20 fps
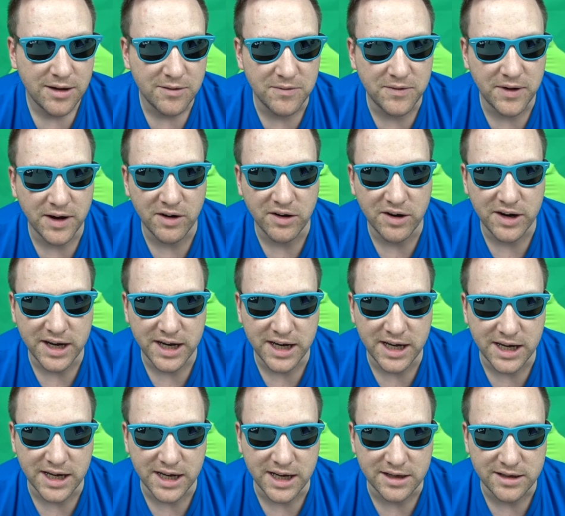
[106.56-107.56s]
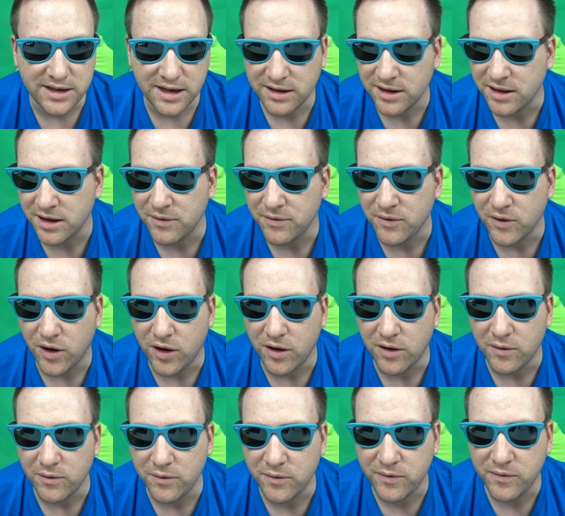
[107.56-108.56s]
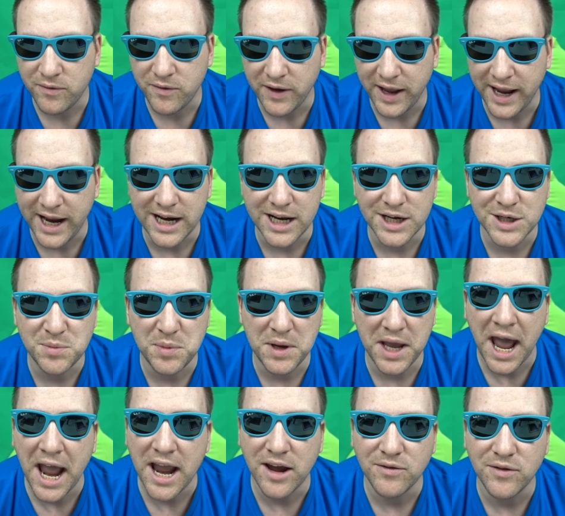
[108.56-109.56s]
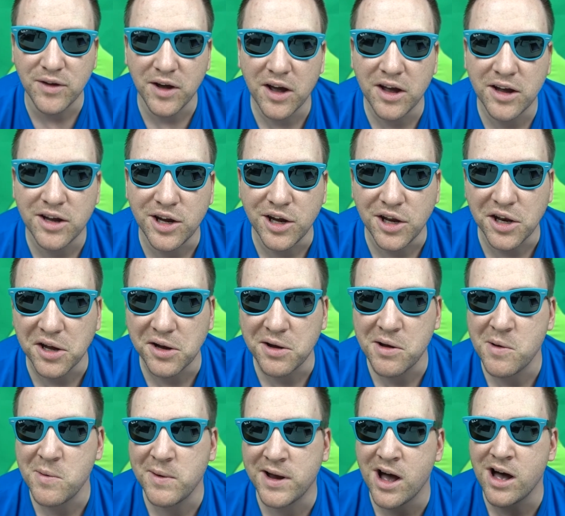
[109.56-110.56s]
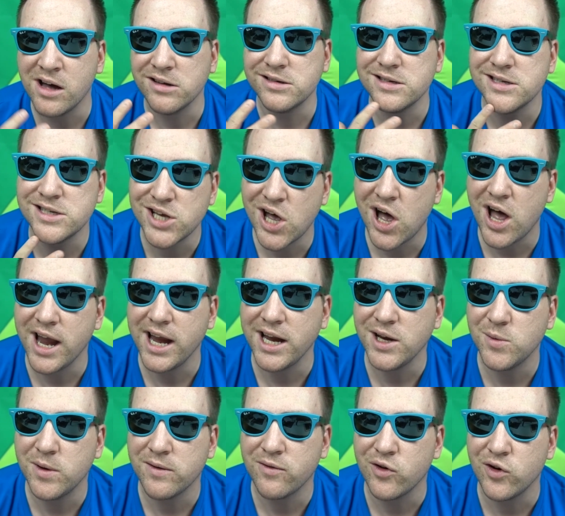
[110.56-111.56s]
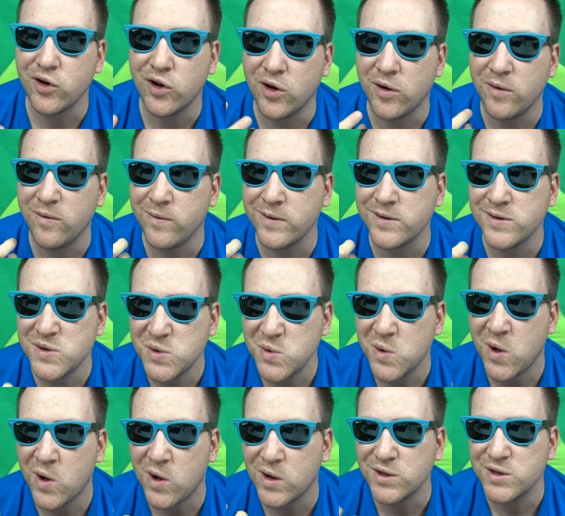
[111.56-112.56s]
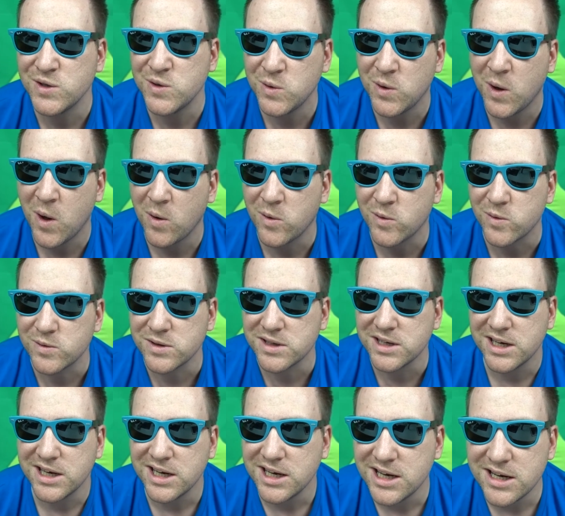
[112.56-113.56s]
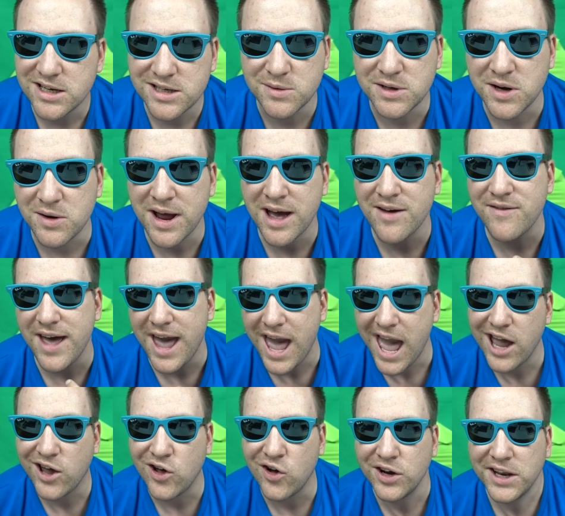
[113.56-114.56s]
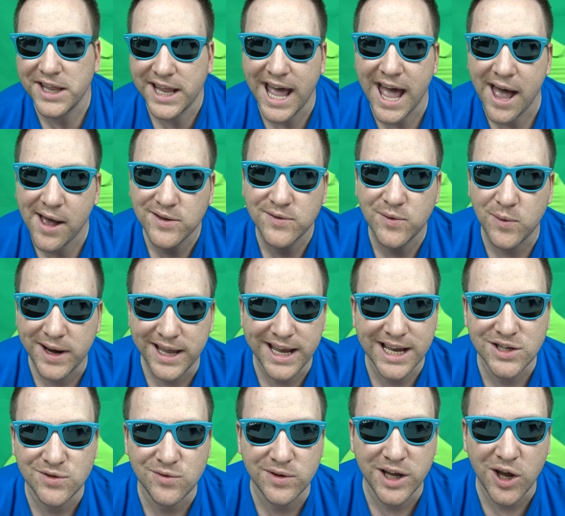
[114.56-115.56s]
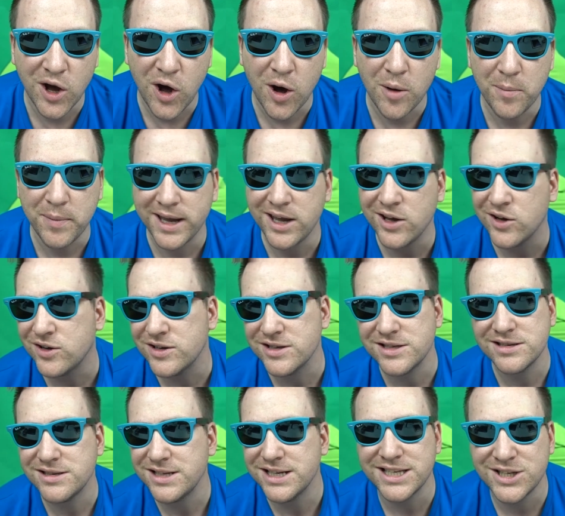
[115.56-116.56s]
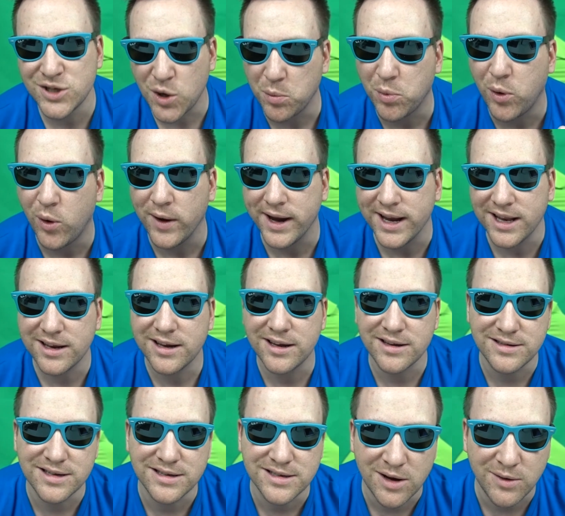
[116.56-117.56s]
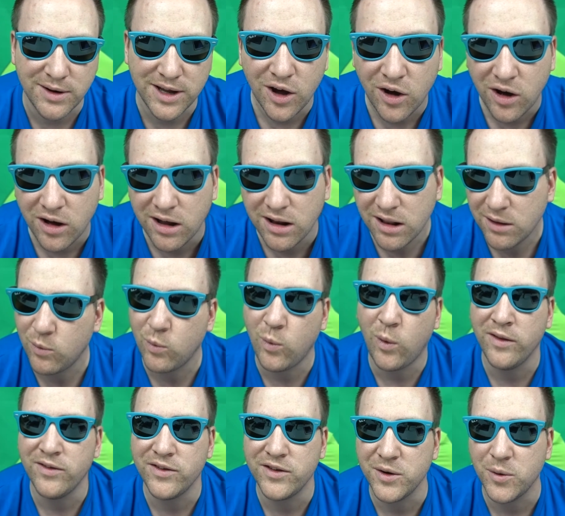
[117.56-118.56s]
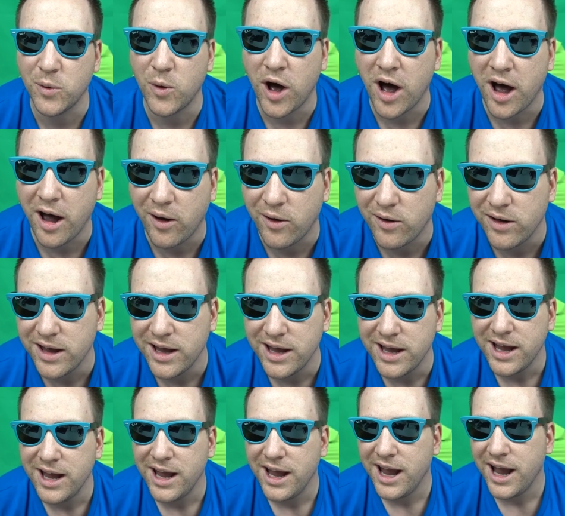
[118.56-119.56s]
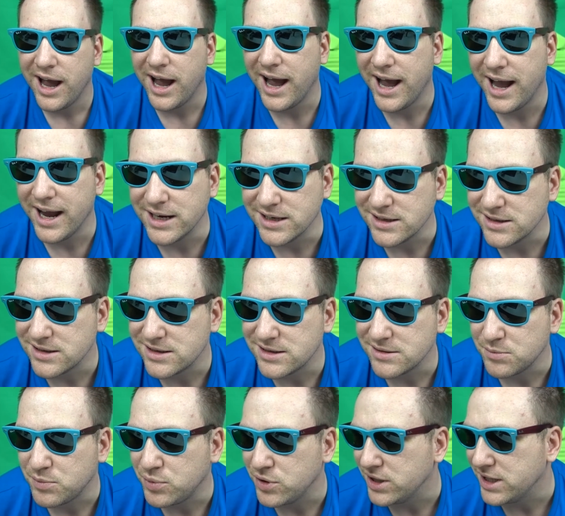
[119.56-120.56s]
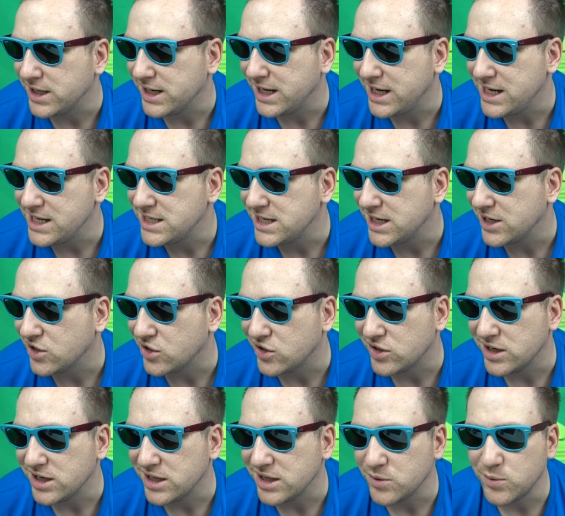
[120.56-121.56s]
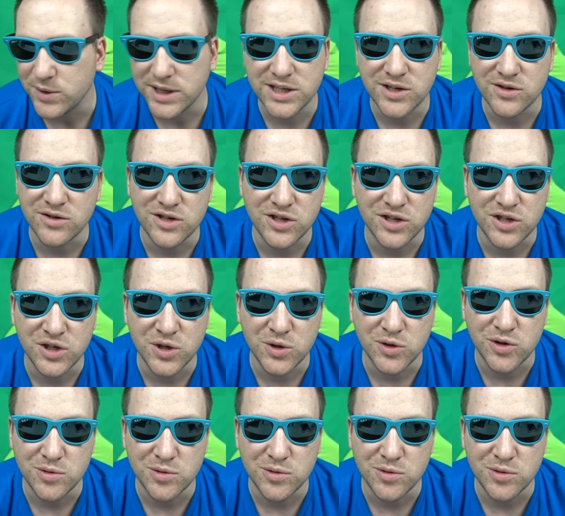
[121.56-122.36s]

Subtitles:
very indicative of English behaviour, you know? Can't decide whether or not if we're too hot or too cold. So we don't have aircon in the house for when it gets really hot because there's no point, because it's only hot once in a while. And putting the heating on in the winter is just too